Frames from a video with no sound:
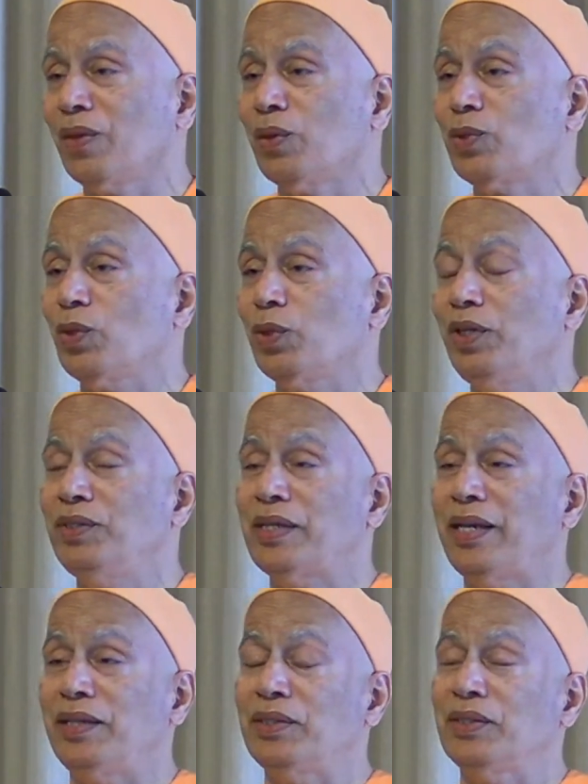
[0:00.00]
So he
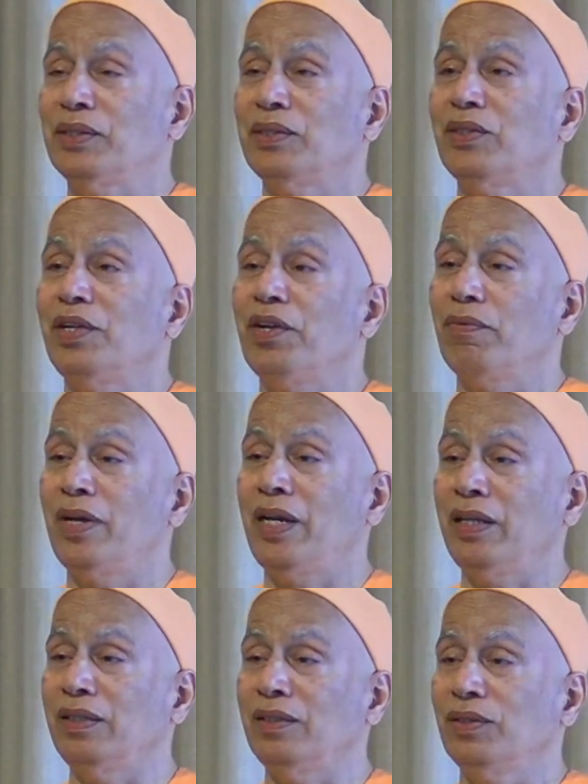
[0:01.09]
says the
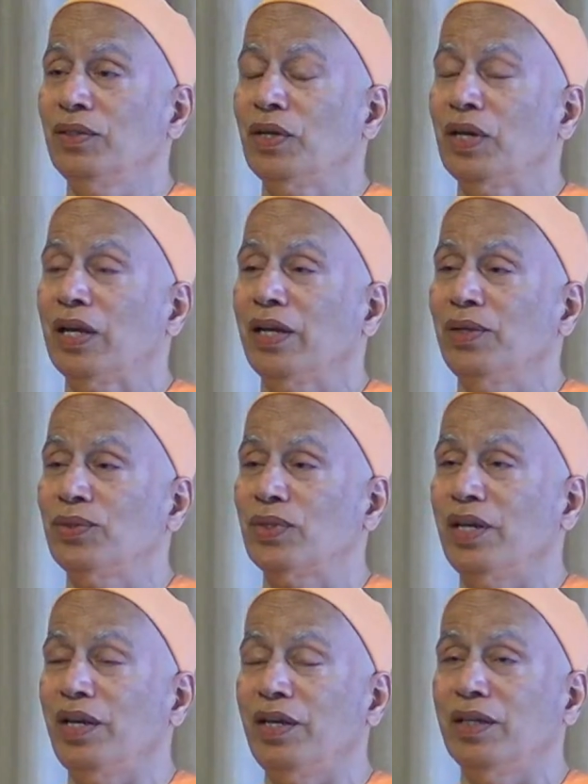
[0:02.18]
divine is
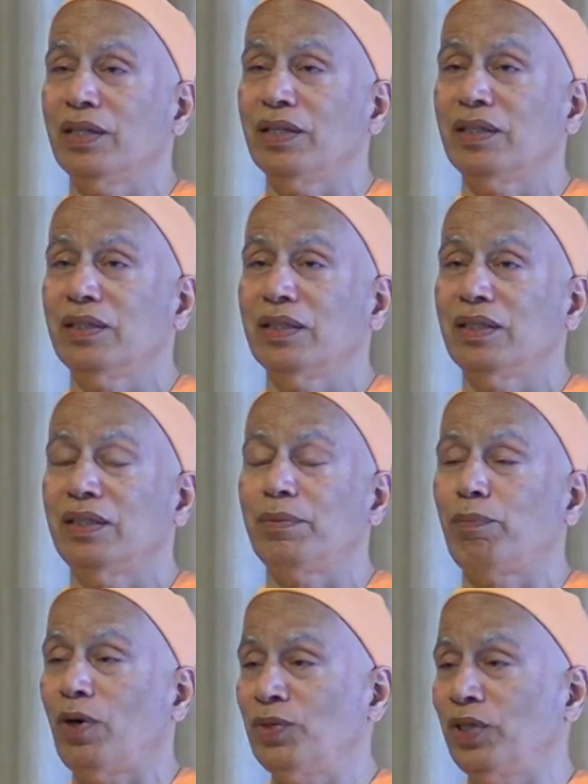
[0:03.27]
the
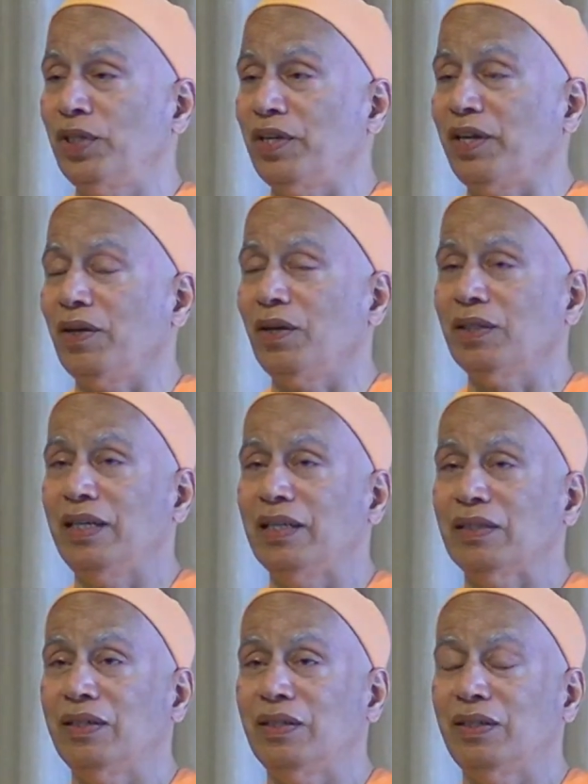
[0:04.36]
repository or
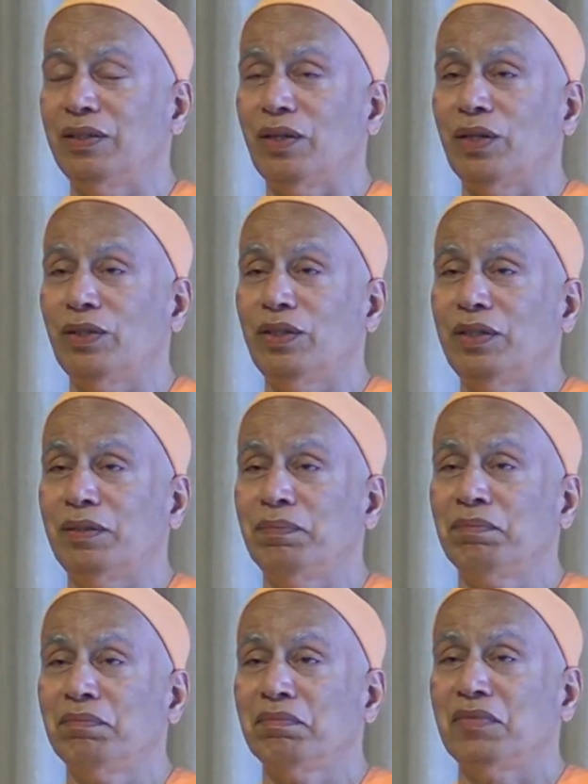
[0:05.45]
the
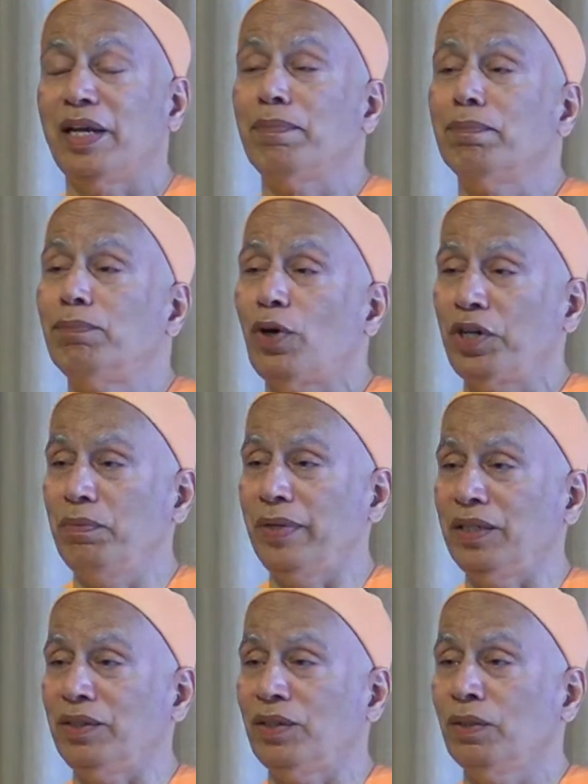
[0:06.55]

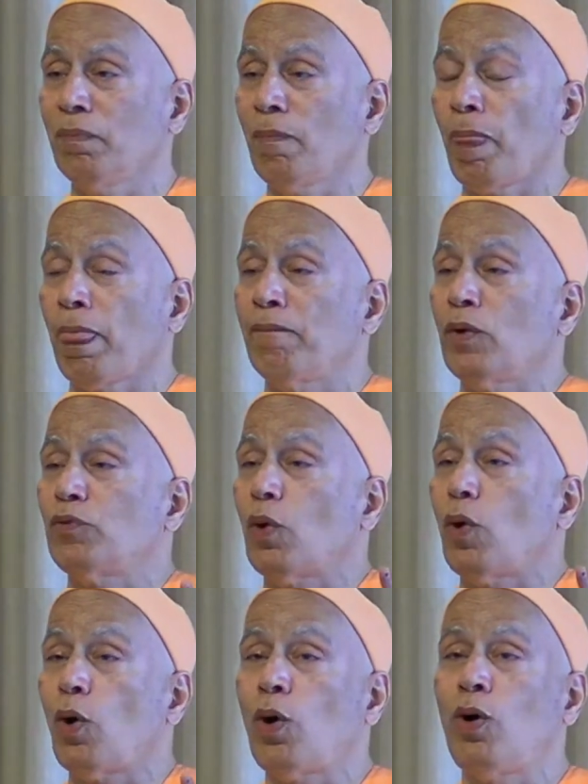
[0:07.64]
embodiment of
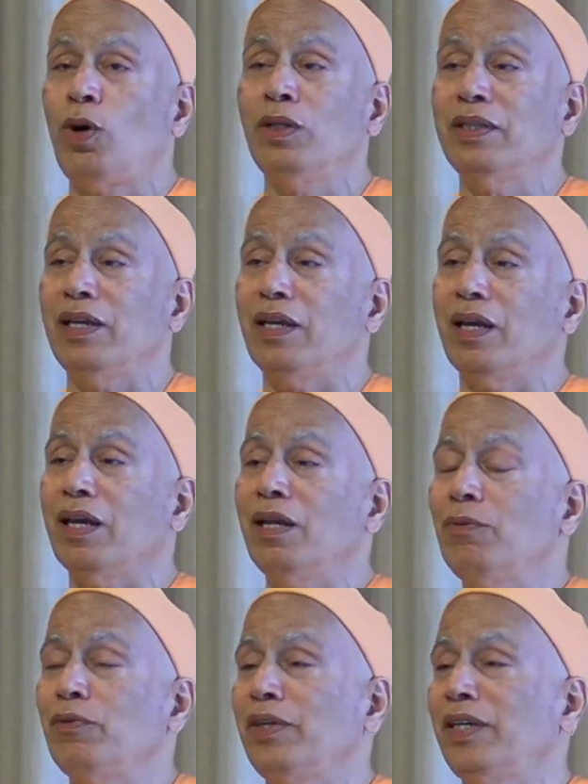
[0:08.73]
all the
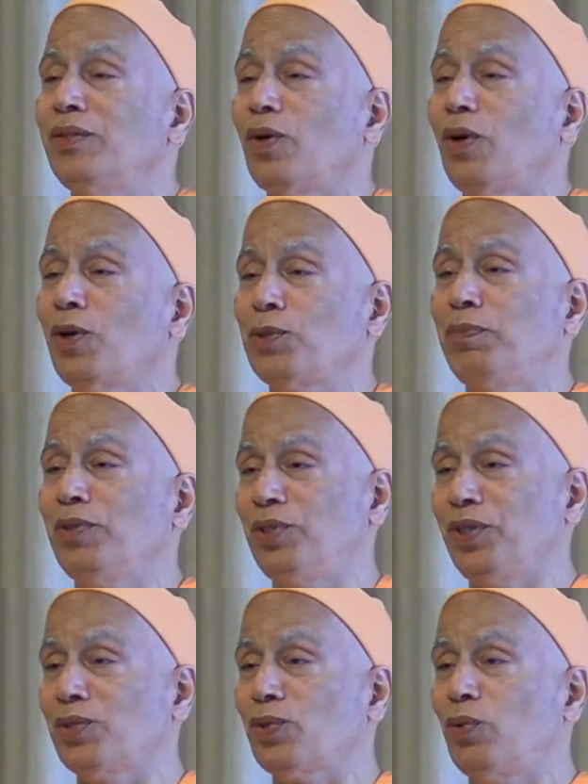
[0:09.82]
infinite
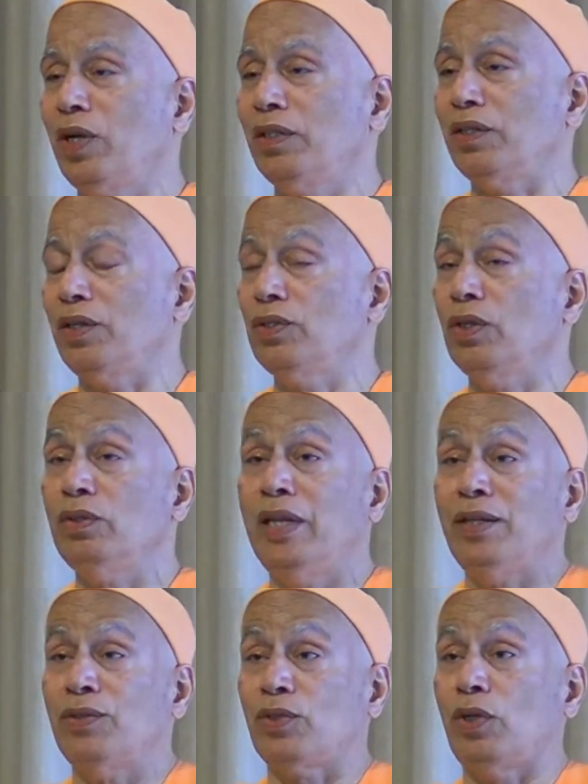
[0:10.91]
auspicious qualities. Now
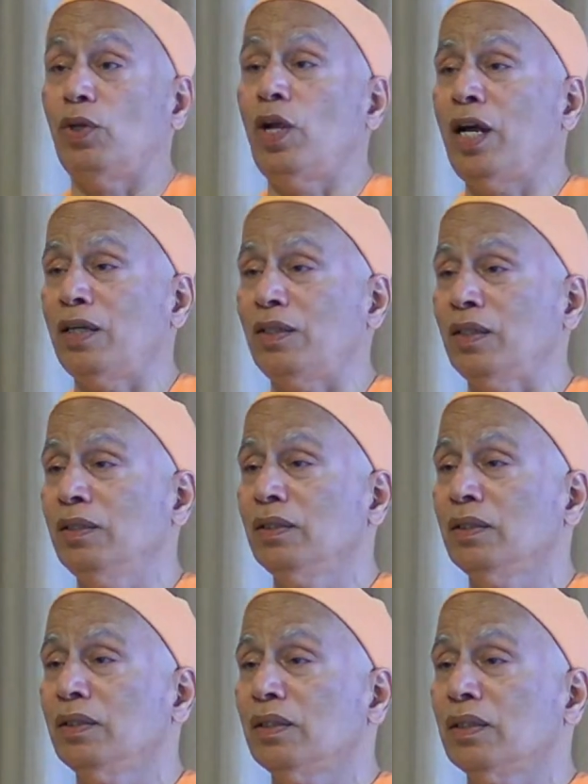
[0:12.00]
that's a lot.
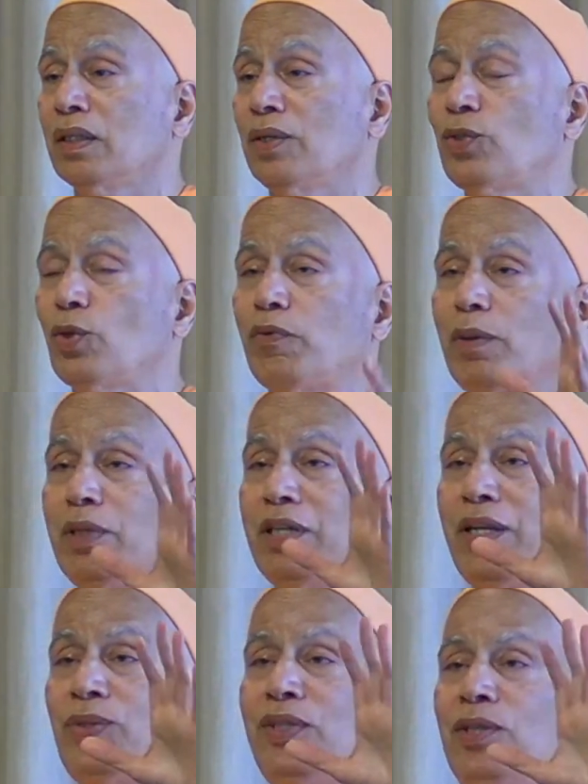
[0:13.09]
And so from a
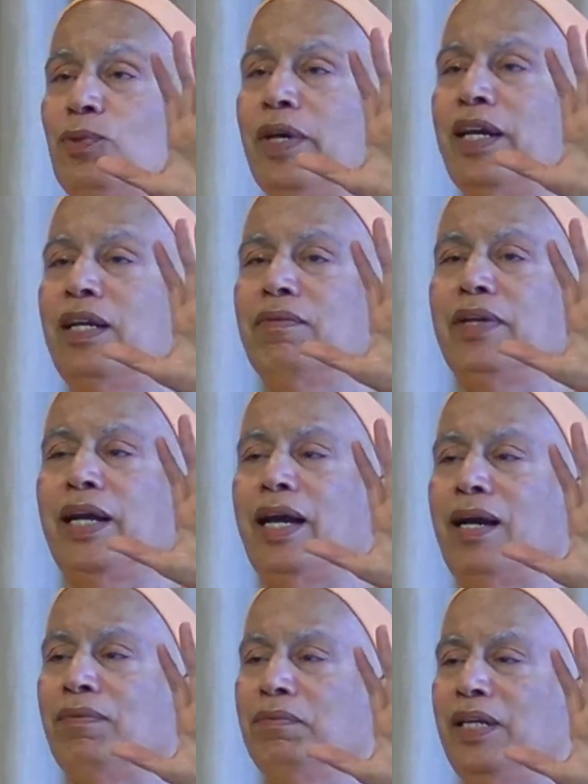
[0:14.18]
distance, we kind of
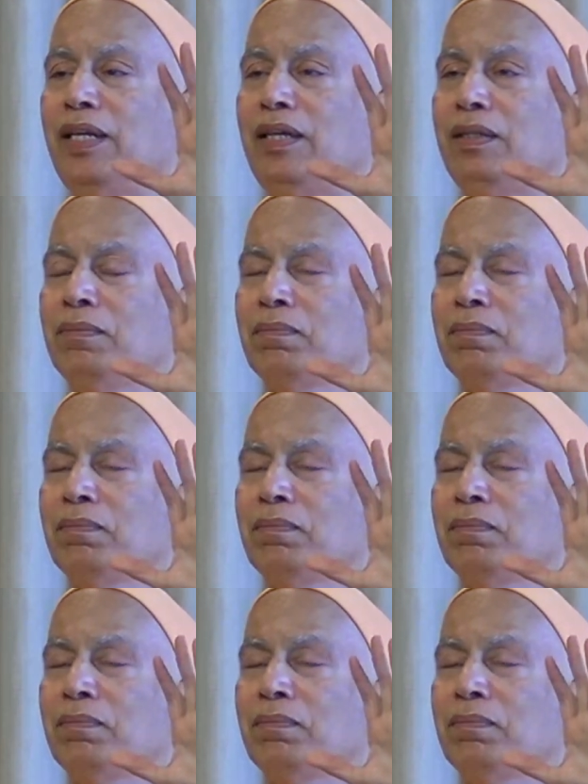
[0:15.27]
have the